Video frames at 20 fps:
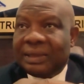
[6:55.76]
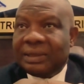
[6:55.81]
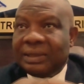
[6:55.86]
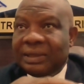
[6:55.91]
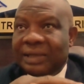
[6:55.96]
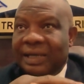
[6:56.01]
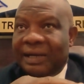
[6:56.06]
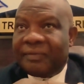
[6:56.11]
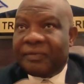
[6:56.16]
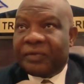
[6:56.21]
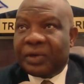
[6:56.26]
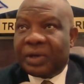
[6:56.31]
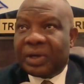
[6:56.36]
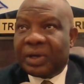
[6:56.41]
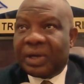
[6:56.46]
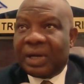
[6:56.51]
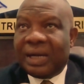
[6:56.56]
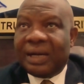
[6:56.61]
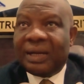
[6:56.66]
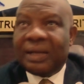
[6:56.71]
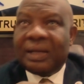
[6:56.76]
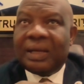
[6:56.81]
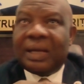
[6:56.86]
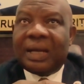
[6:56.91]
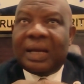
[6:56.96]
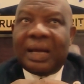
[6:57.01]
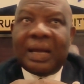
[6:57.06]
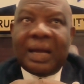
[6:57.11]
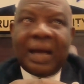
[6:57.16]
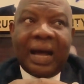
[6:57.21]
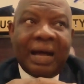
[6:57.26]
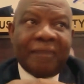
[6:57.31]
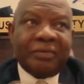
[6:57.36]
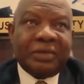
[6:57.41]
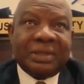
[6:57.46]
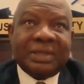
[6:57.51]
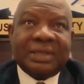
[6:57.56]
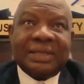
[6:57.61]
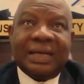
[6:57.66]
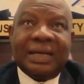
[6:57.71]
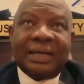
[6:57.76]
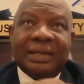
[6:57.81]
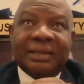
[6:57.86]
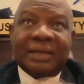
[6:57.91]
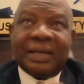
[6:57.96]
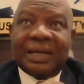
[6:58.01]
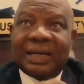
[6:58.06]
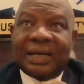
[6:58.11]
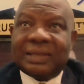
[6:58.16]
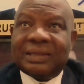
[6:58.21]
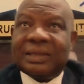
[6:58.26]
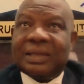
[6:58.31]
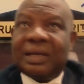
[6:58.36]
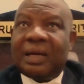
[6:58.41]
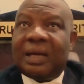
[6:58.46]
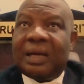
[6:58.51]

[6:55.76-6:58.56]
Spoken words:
in Africa. Having said that,